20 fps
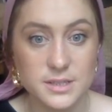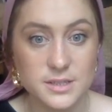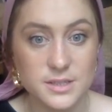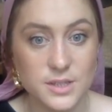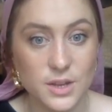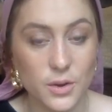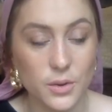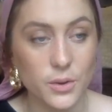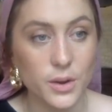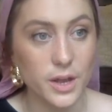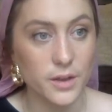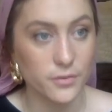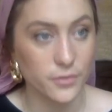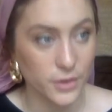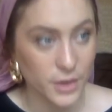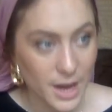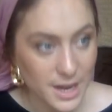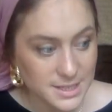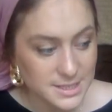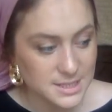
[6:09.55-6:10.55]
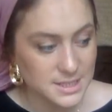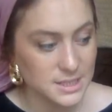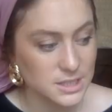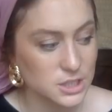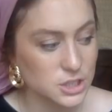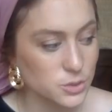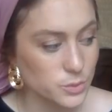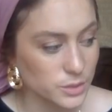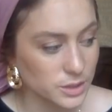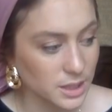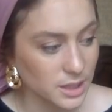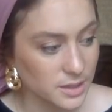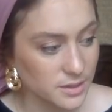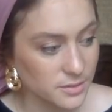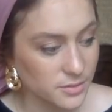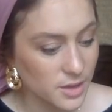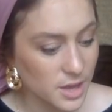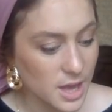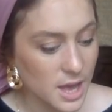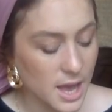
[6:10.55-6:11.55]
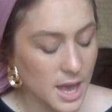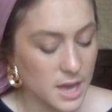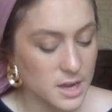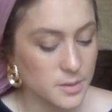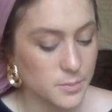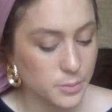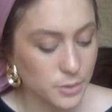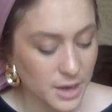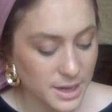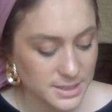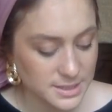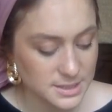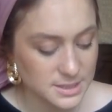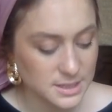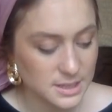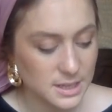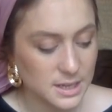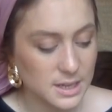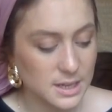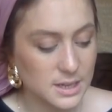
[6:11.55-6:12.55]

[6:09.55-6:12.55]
So if for Esti, she would live an oppressed,